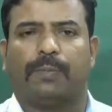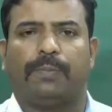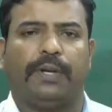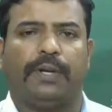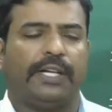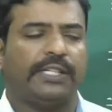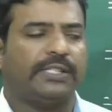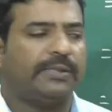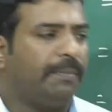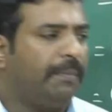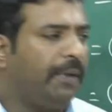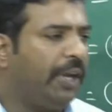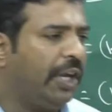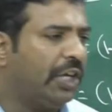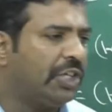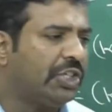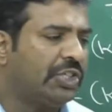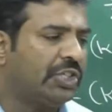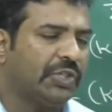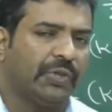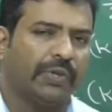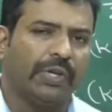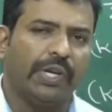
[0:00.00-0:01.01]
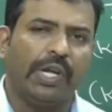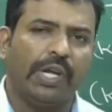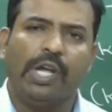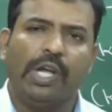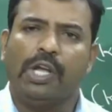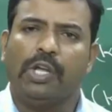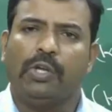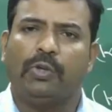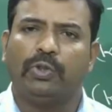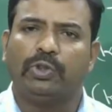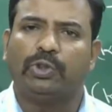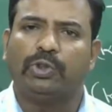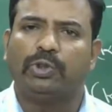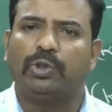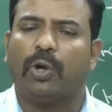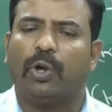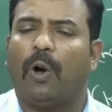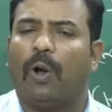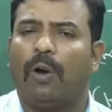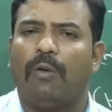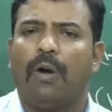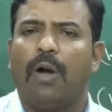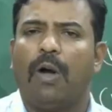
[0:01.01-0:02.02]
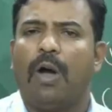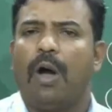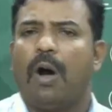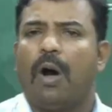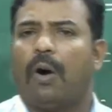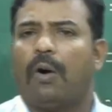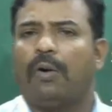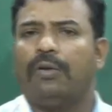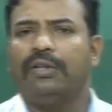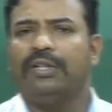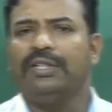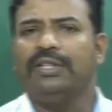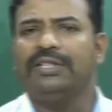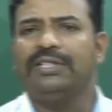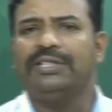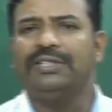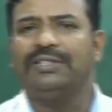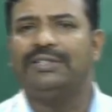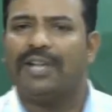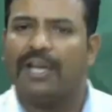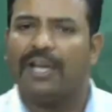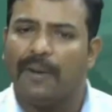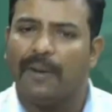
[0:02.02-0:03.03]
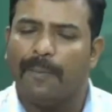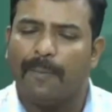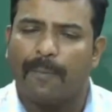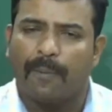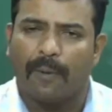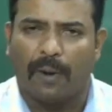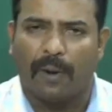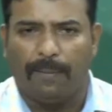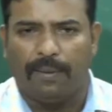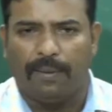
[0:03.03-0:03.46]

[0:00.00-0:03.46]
So please make sure you solve on these three